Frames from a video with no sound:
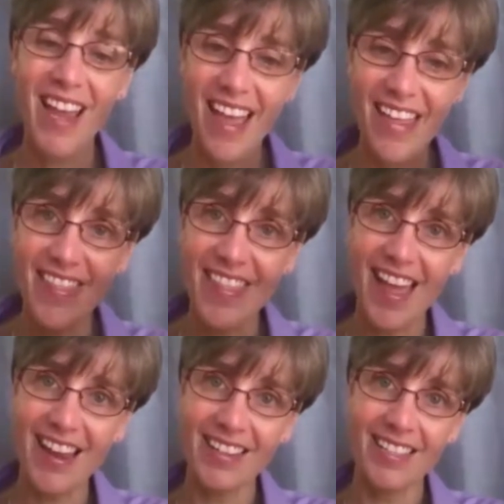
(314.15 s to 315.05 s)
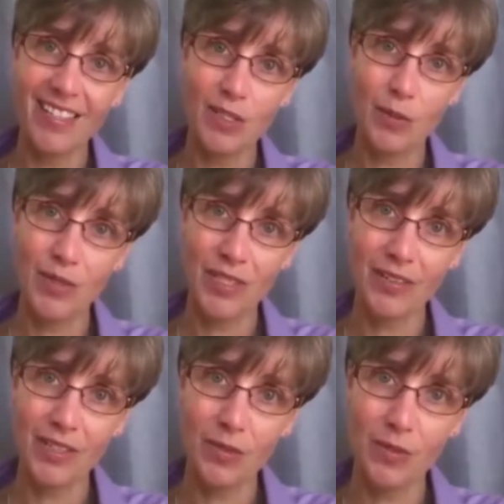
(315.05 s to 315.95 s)
And that is the super
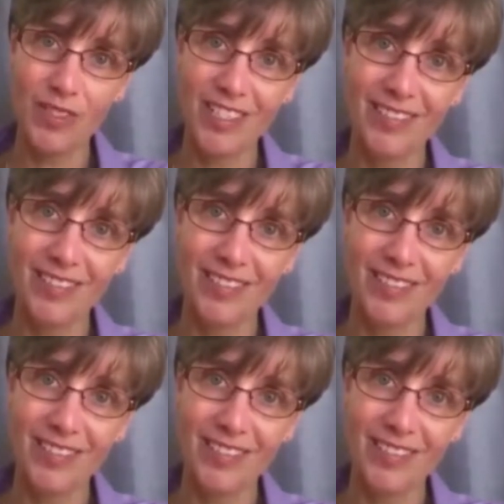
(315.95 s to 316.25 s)
secret to Word.